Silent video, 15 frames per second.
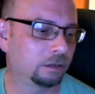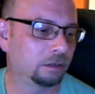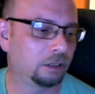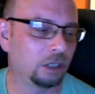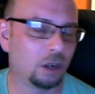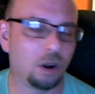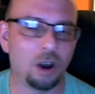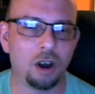
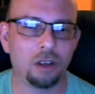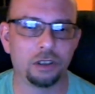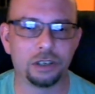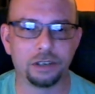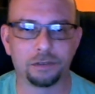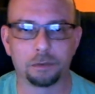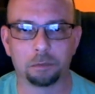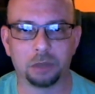you know, all the
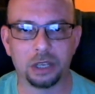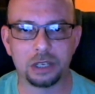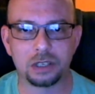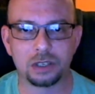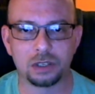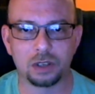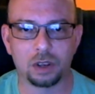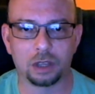different
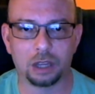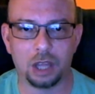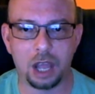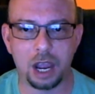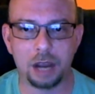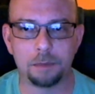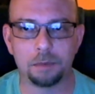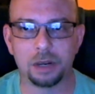places
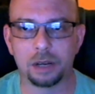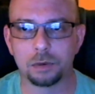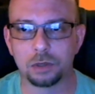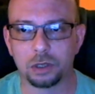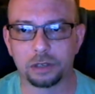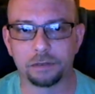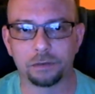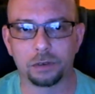online, but I was
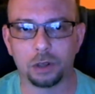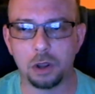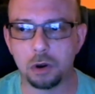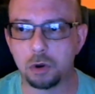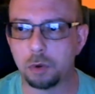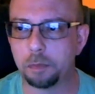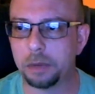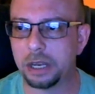looking for
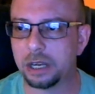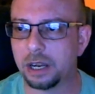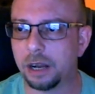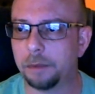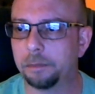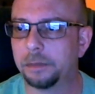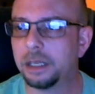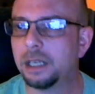local
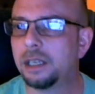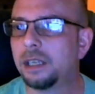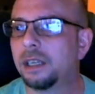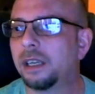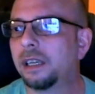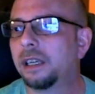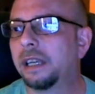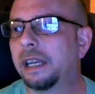pickup
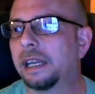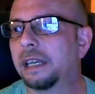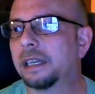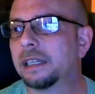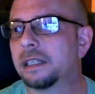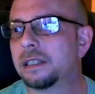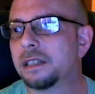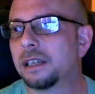
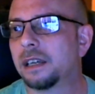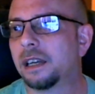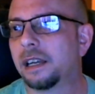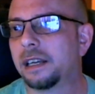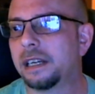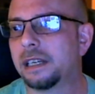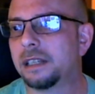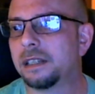and uh, I
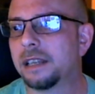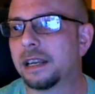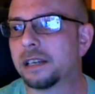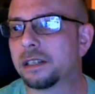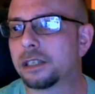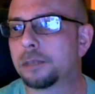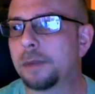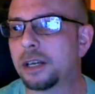needed to get an
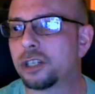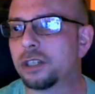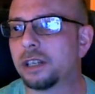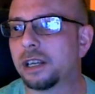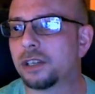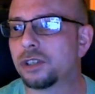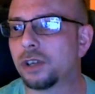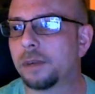inspection
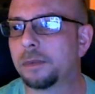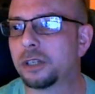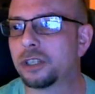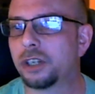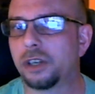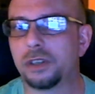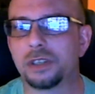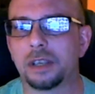done. So I'm going to show
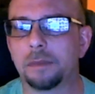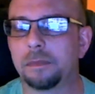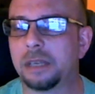you something.